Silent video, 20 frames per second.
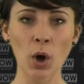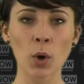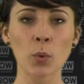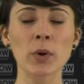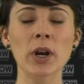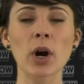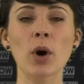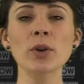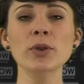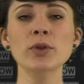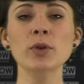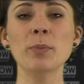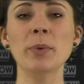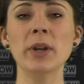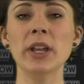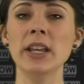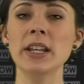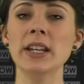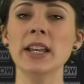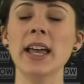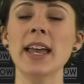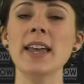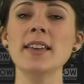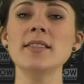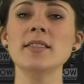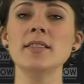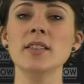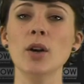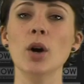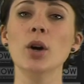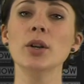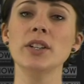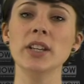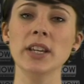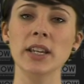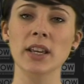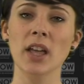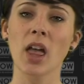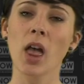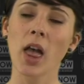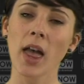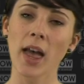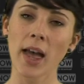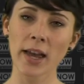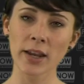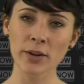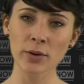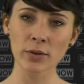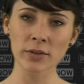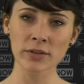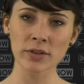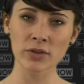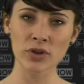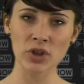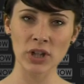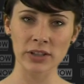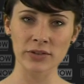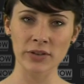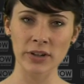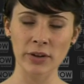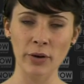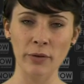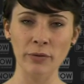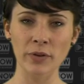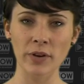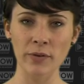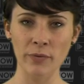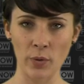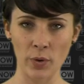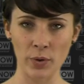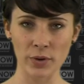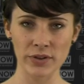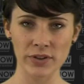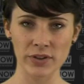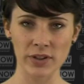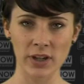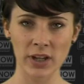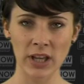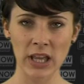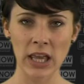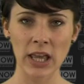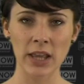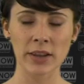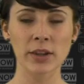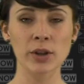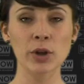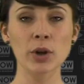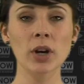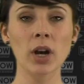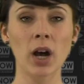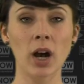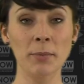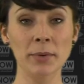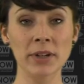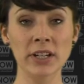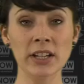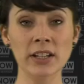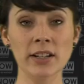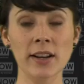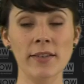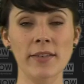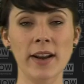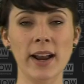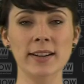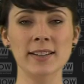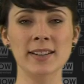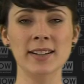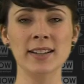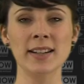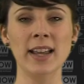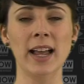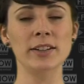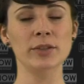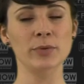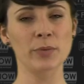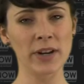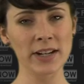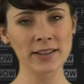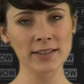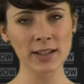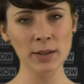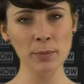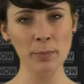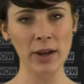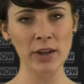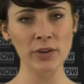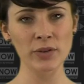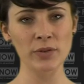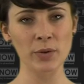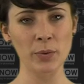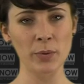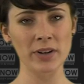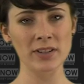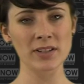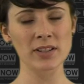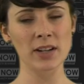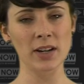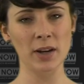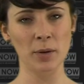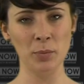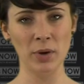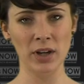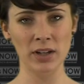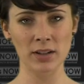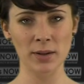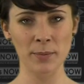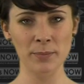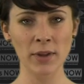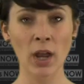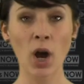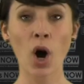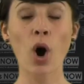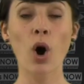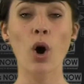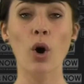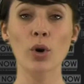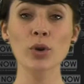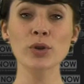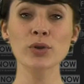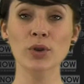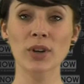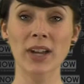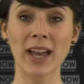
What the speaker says: will also be in ACOD, Adult Children of Divorce, the new comedy directed and written by Stuart Sickerman. Also